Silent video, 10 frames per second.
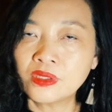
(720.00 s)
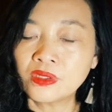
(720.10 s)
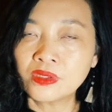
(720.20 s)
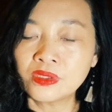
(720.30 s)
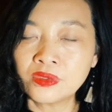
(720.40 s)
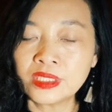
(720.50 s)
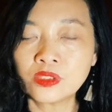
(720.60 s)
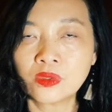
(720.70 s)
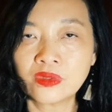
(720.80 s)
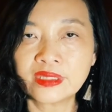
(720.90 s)
you need to
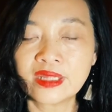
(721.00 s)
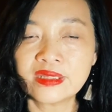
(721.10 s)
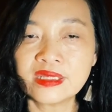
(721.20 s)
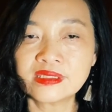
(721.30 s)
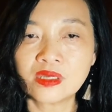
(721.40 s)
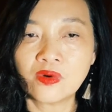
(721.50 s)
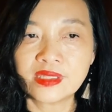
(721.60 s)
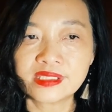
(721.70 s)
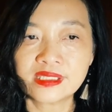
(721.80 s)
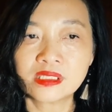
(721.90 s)
conduct needs or
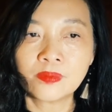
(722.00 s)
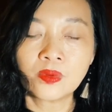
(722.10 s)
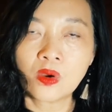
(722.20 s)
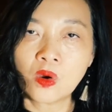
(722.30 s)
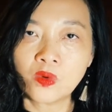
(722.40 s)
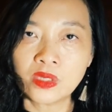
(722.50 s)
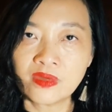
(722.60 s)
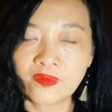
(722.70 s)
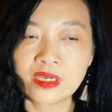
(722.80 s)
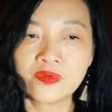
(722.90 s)
assessment or
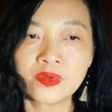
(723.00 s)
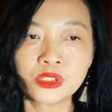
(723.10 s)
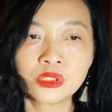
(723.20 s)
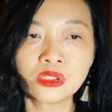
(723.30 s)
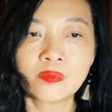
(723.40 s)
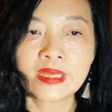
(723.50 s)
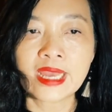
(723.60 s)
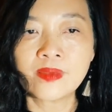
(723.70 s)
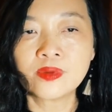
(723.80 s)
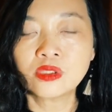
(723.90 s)
evaluation to be
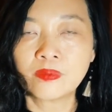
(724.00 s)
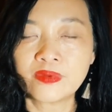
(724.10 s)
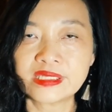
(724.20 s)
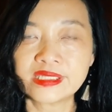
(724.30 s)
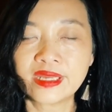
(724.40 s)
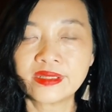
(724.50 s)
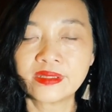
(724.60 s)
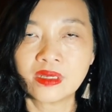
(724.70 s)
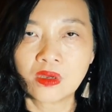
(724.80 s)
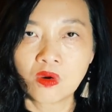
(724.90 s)
able to present
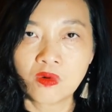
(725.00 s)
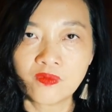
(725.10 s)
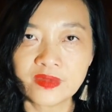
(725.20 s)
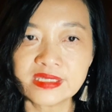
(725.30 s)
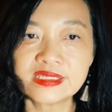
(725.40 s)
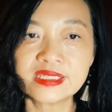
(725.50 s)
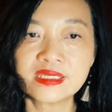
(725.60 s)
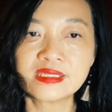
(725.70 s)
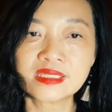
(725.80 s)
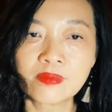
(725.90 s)
a convincing
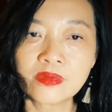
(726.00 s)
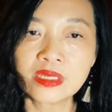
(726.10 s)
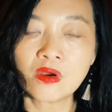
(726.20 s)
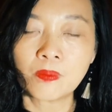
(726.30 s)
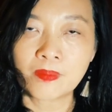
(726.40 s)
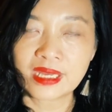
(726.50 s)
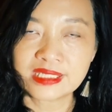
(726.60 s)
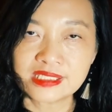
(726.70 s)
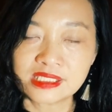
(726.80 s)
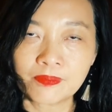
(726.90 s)
summary of
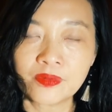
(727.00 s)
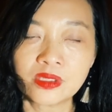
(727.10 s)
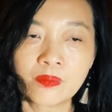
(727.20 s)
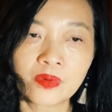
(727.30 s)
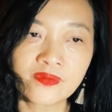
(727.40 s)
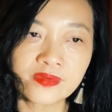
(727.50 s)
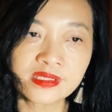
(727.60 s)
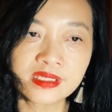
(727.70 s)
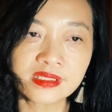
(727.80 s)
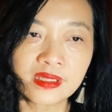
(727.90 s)
participant
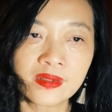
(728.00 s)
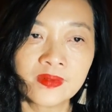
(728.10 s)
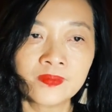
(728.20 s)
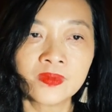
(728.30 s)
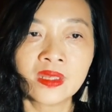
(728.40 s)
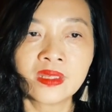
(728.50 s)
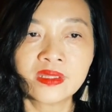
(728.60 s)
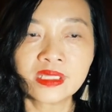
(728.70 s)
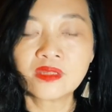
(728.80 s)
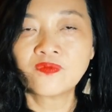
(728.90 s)
preferences
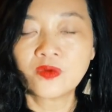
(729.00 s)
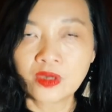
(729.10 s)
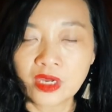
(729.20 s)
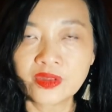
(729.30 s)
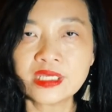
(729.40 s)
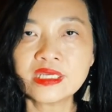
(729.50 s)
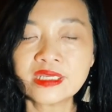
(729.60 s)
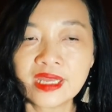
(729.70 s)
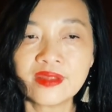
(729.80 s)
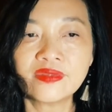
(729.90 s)
that the faculty
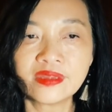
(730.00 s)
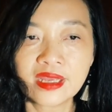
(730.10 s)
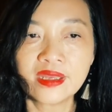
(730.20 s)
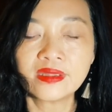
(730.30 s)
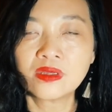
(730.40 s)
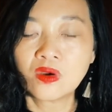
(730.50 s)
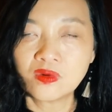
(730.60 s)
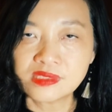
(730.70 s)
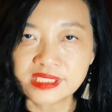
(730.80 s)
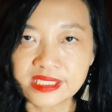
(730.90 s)
can then
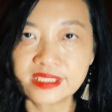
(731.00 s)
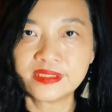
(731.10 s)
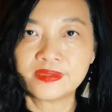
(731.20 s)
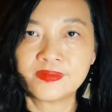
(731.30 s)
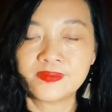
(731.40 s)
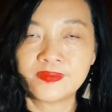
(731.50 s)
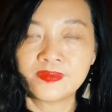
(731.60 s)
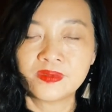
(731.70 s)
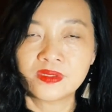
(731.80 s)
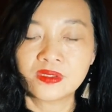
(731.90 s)
consider.
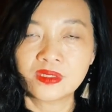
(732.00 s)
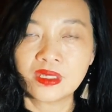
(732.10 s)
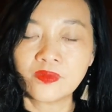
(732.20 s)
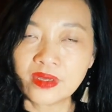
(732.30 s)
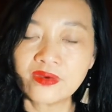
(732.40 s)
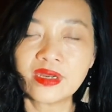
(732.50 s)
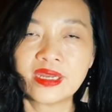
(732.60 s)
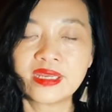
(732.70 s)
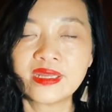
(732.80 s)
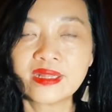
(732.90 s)
Well,
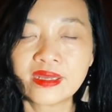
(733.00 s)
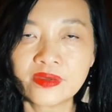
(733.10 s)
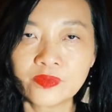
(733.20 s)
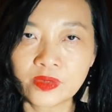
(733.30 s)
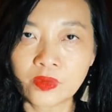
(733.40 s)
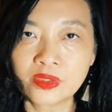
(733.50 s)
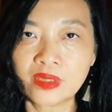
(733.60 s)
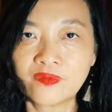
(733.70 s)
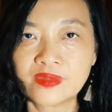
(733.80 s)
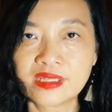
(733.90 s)
again, I want to emphasize